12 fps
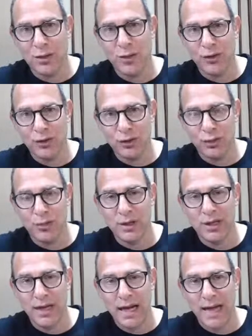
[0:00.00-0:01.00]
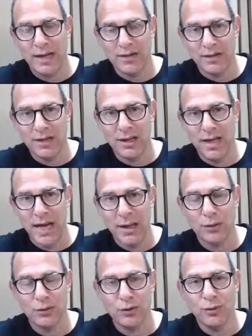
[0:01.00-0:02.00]
or a 2-minute IT
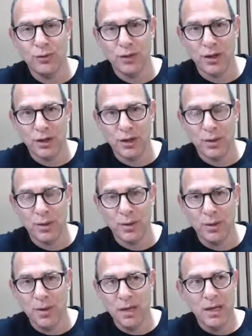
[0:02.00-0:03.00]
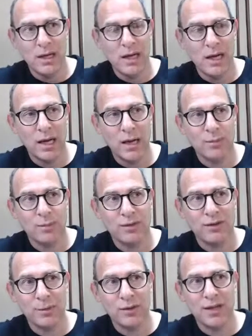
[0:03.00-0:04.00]
how-to video
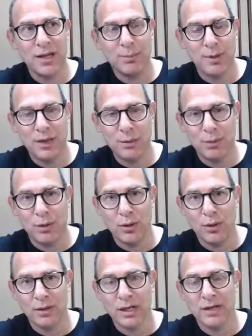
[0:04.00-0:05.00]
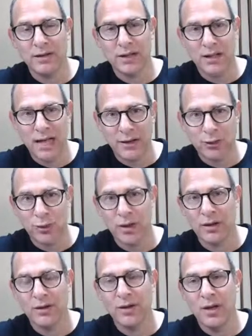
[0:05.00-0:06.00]
something that people can connect
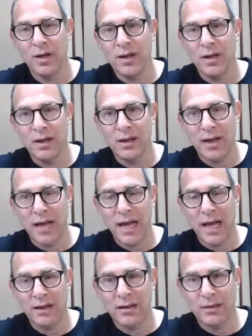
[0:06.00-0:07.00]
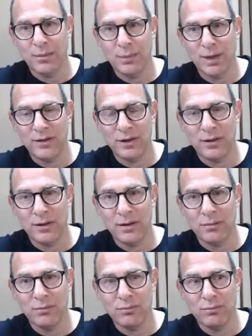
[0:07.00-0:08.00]
with and
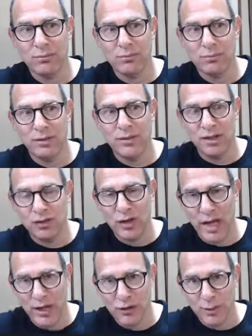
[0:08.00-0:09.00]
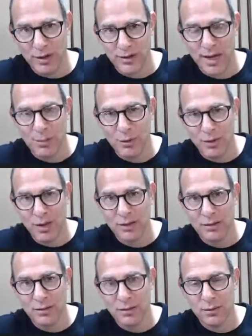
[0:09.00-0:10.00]
basically see change by the time they're
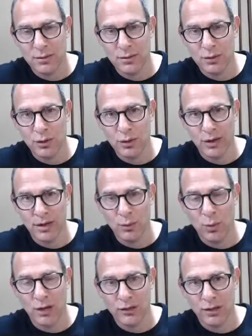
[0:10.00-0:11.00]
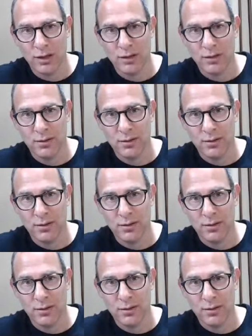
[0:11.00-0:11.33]
done watching it?